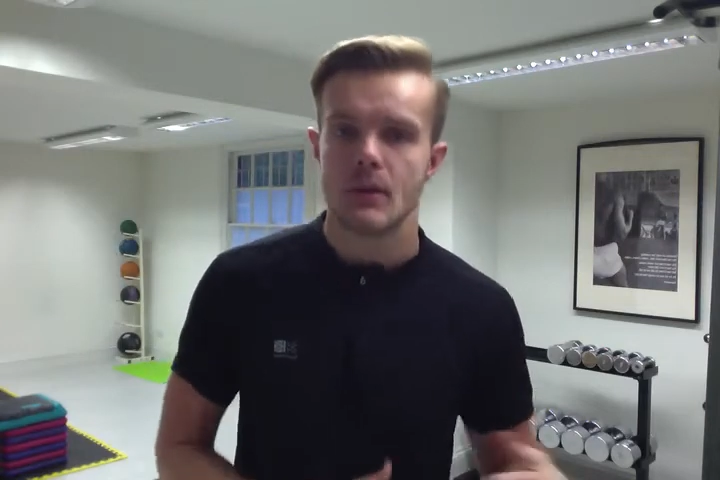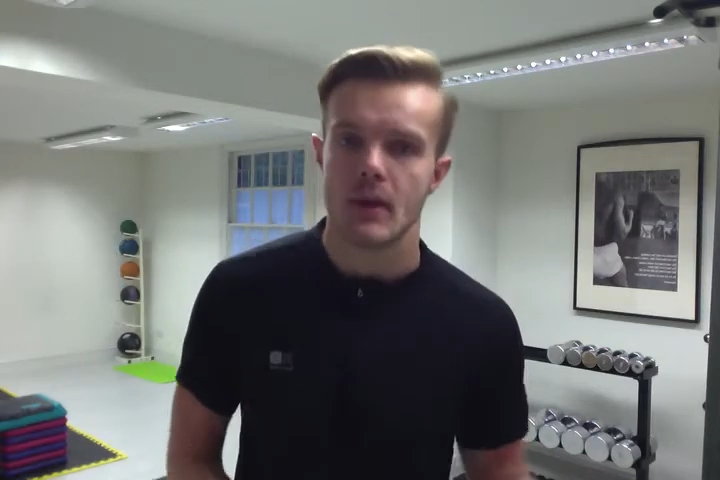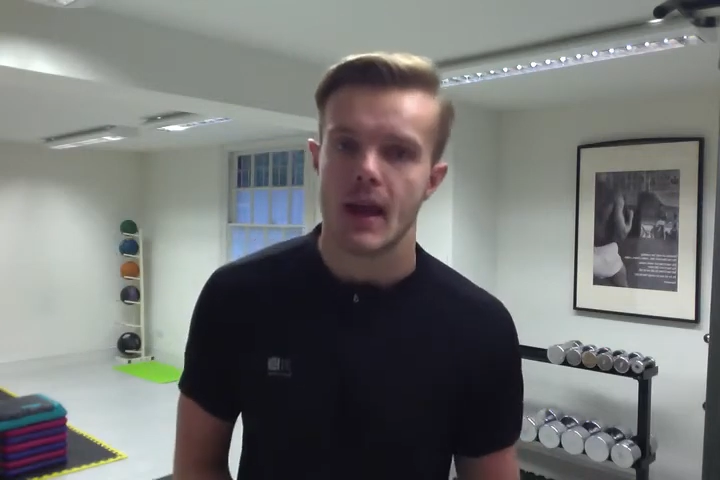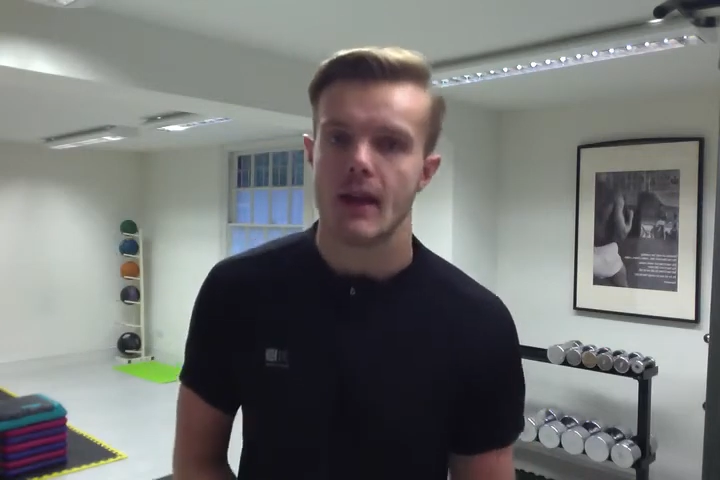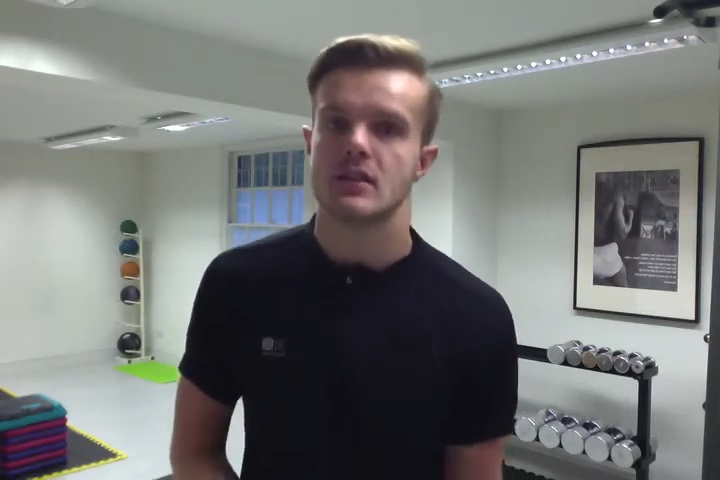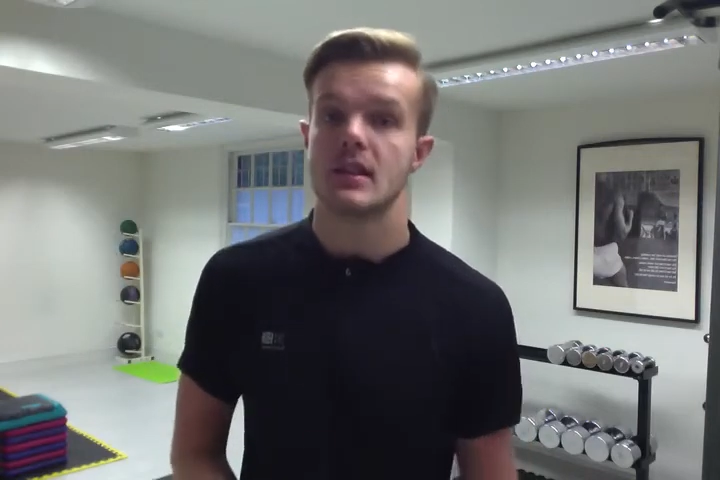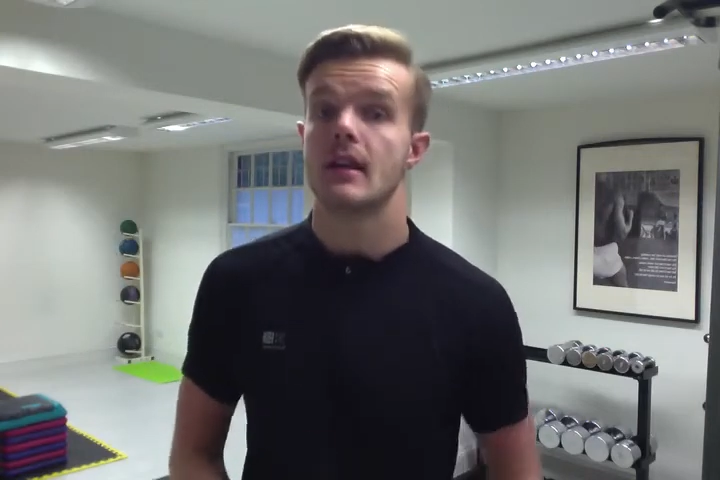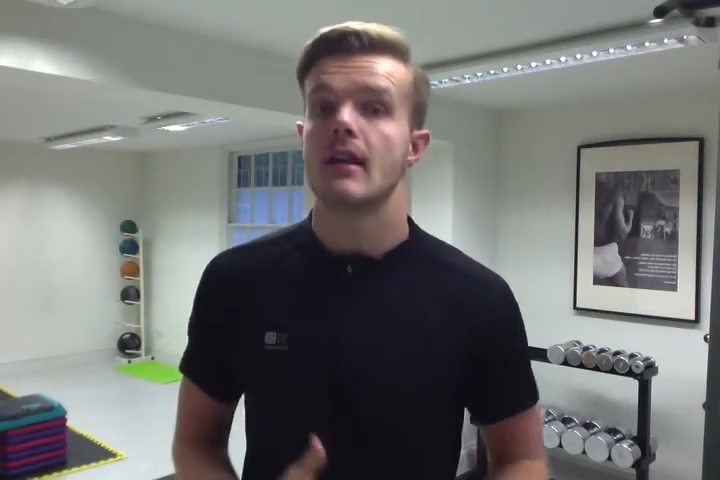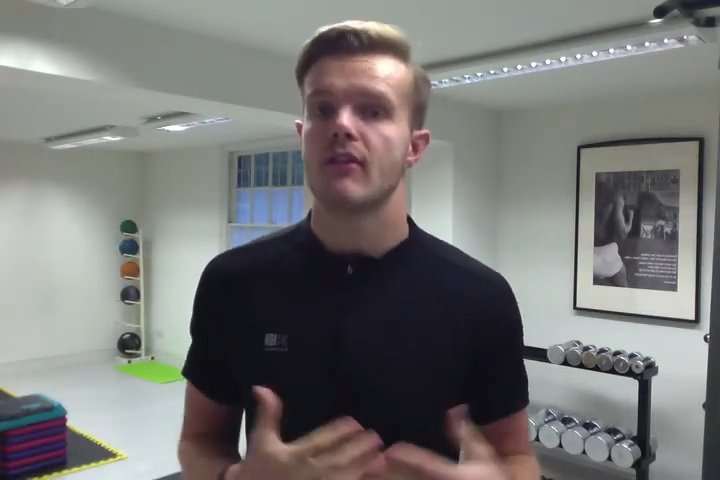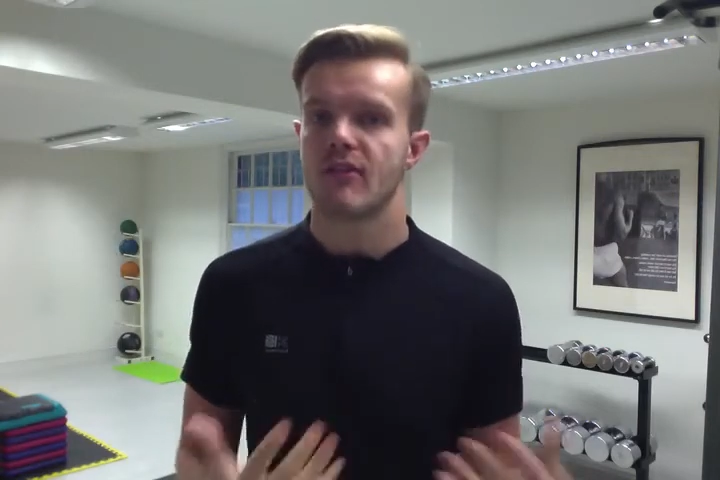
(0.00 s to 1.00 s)

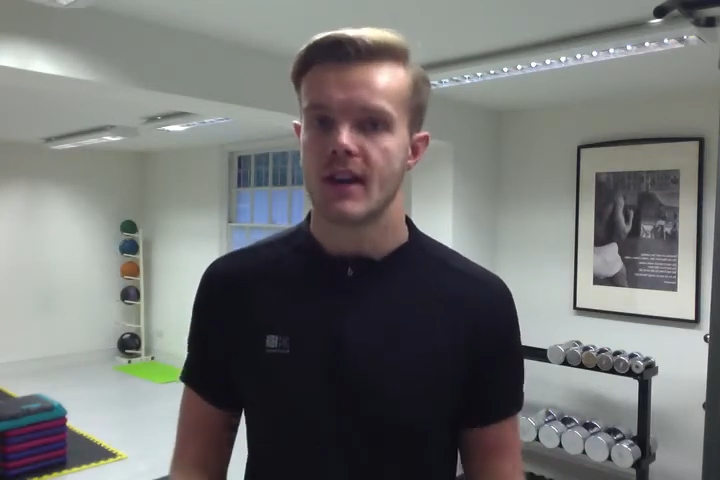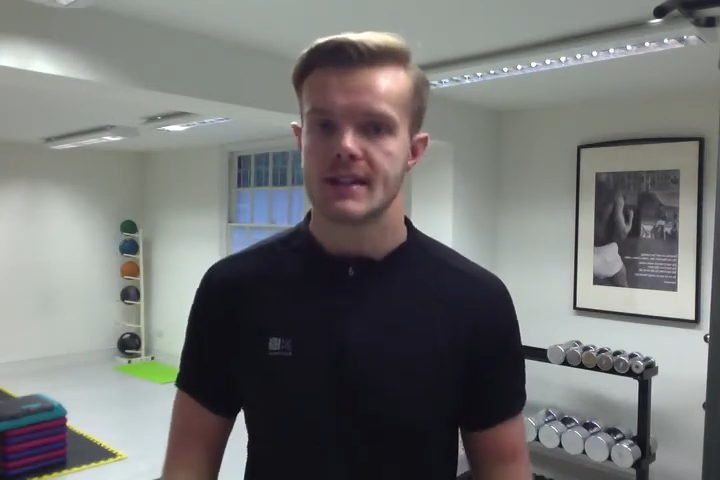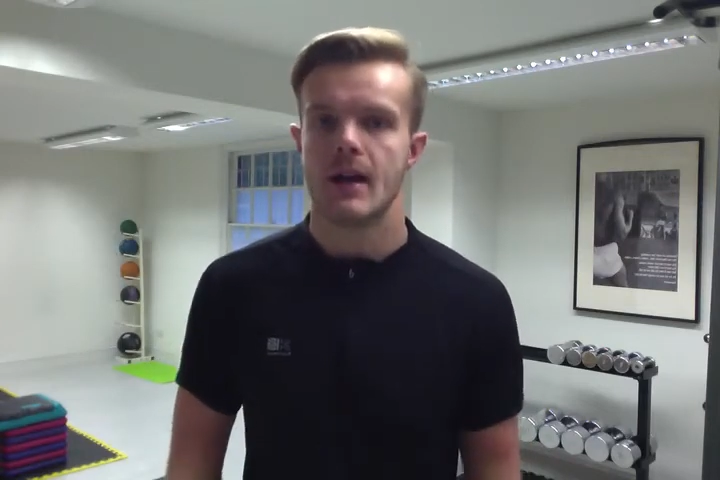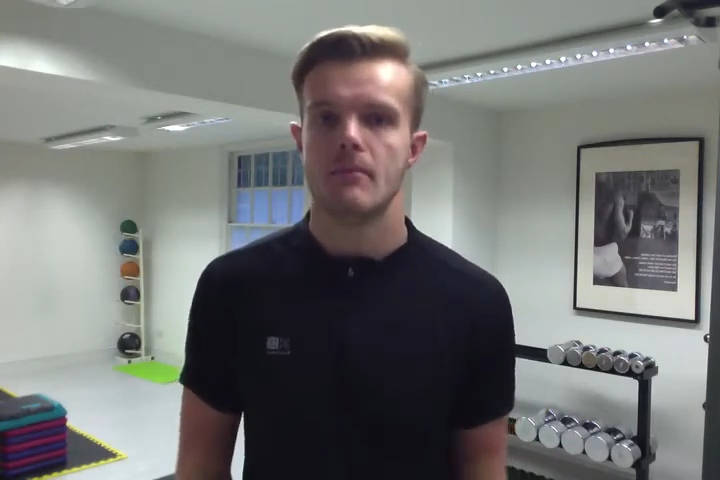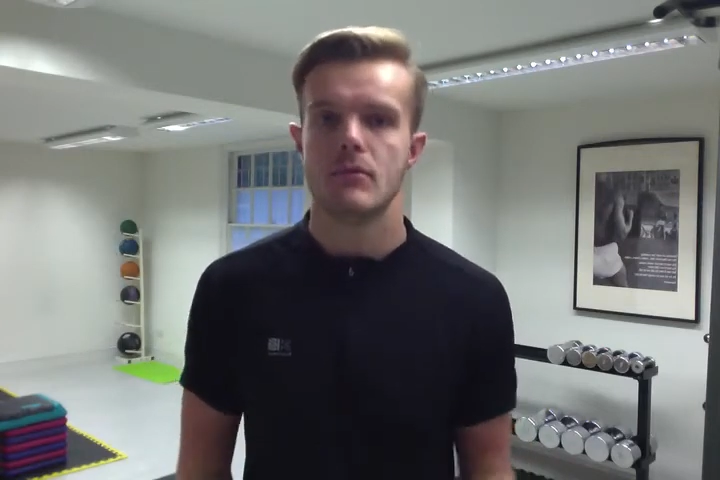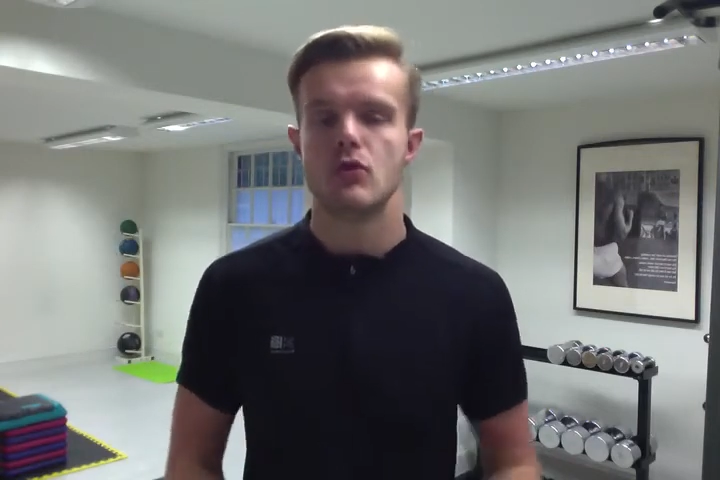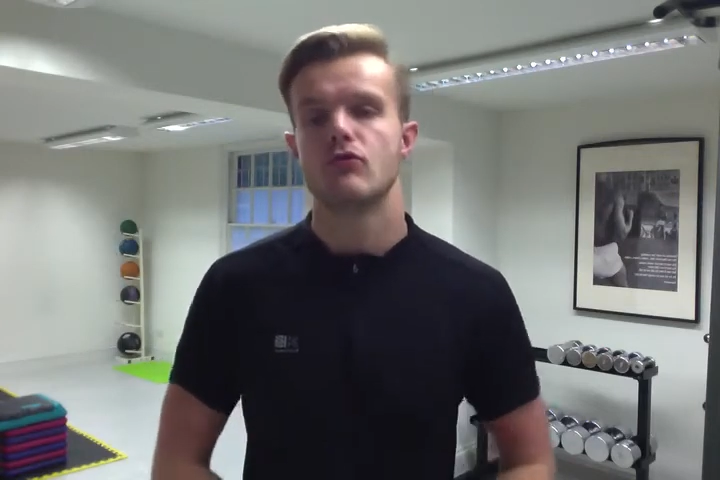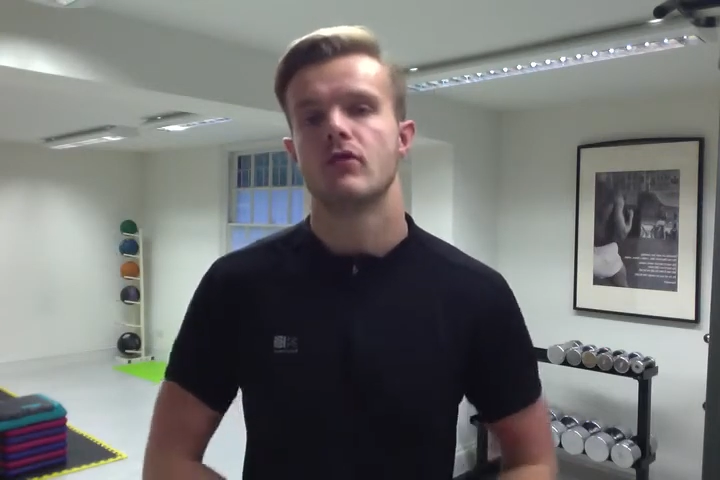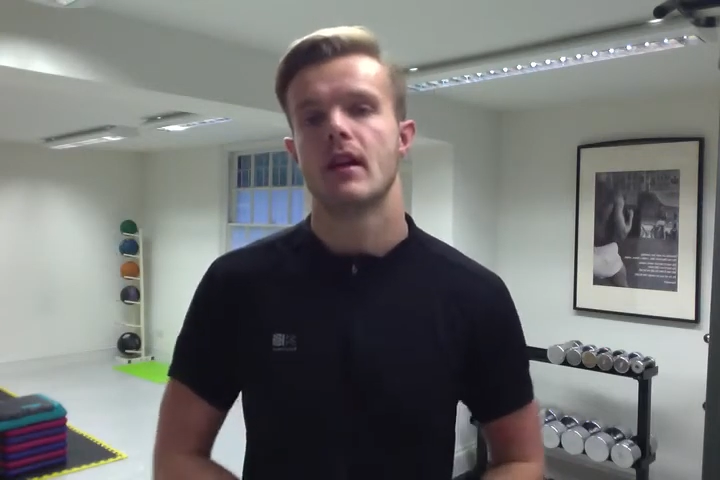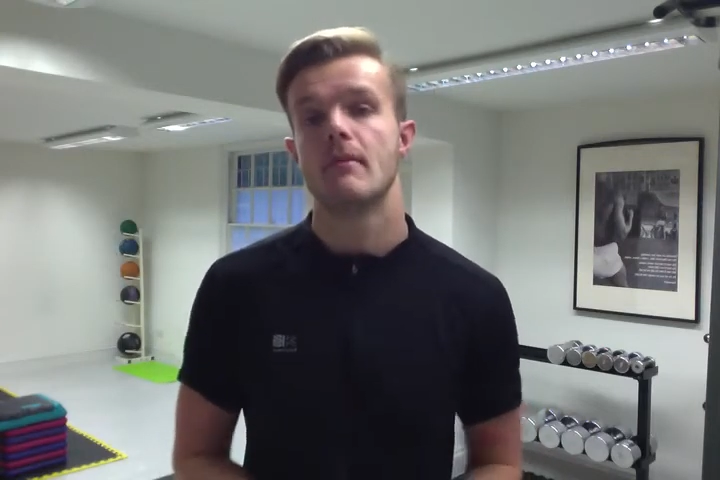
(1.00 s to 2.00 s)
it affects our
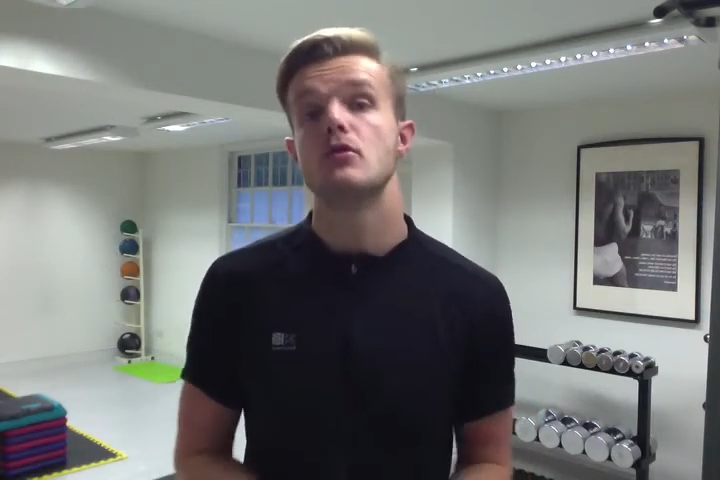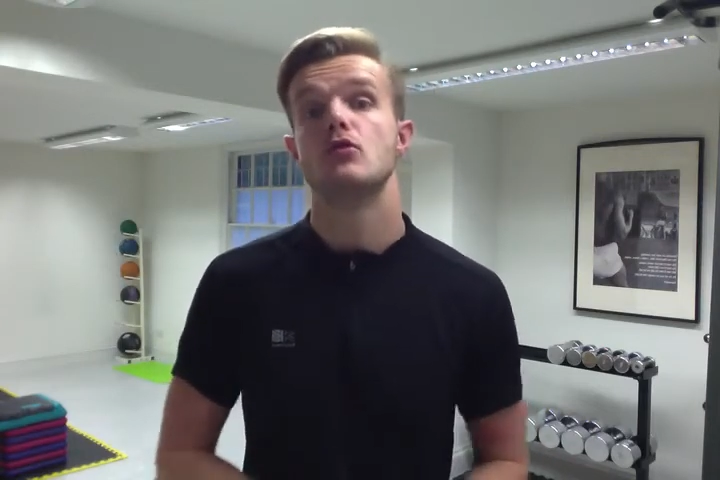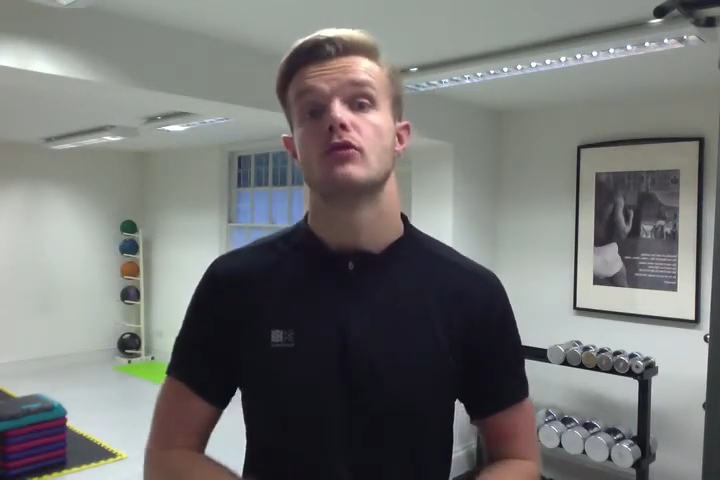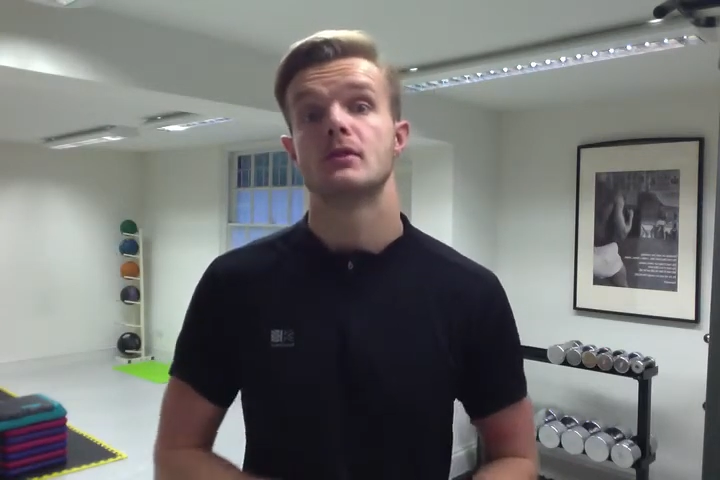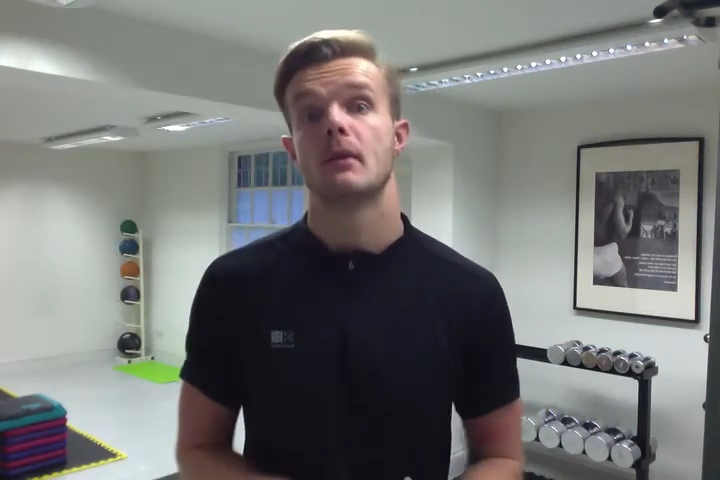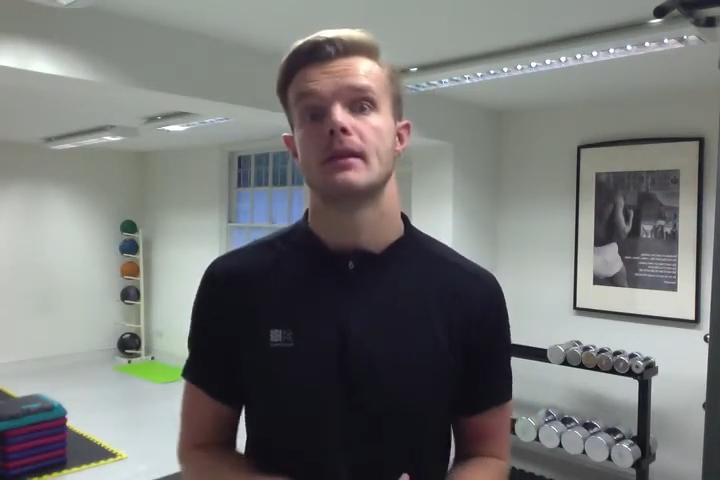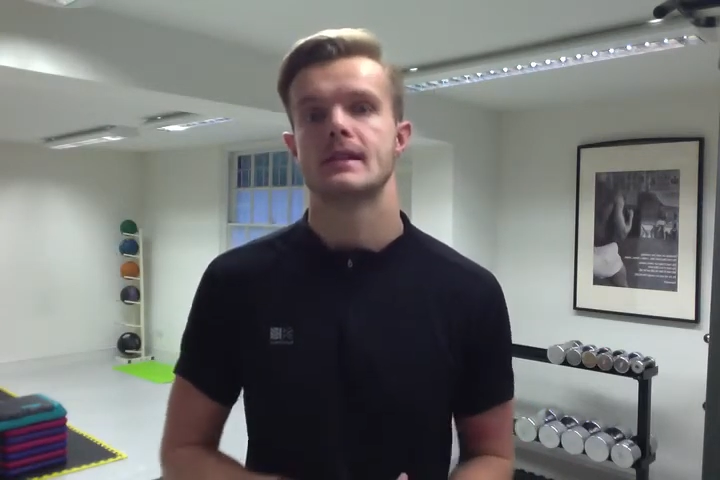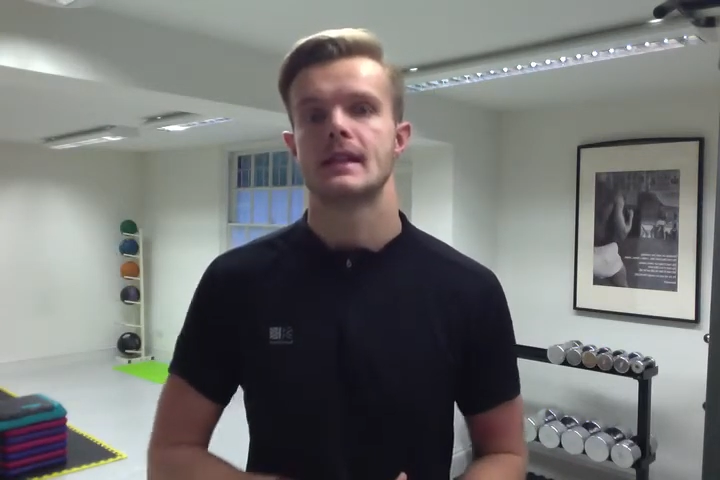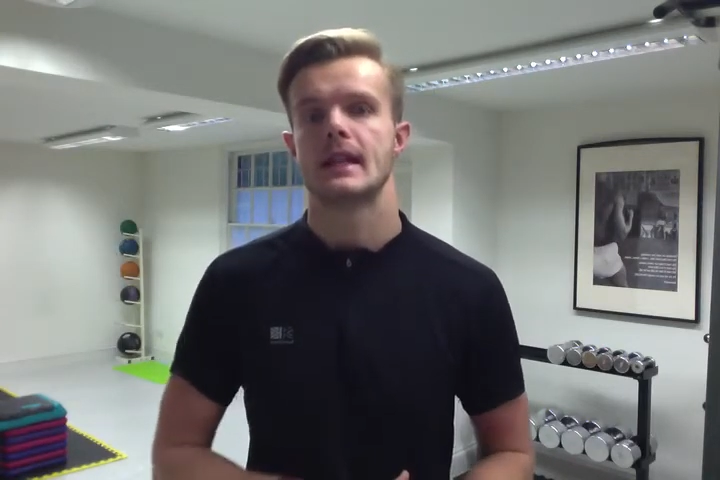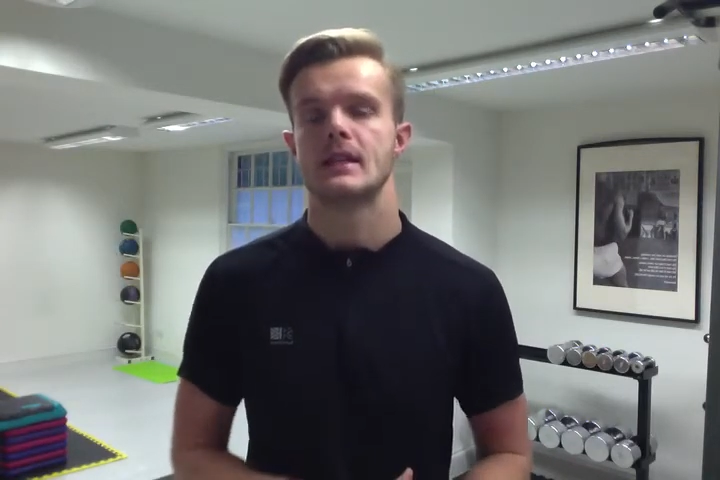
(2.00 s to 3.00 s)
immune response
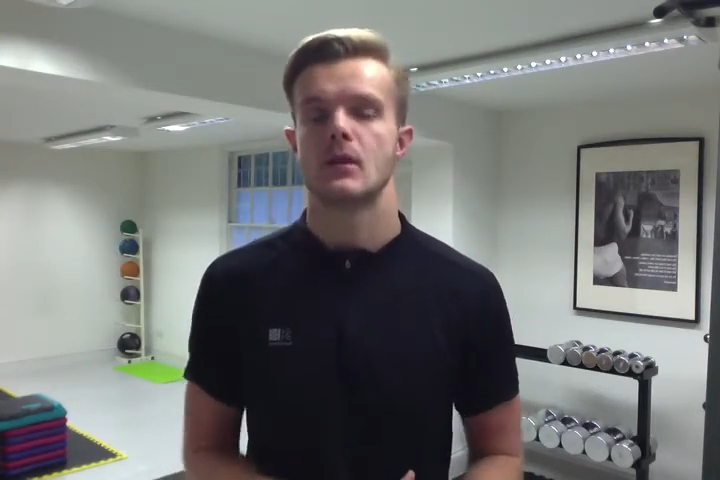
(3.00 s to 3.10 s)
and things.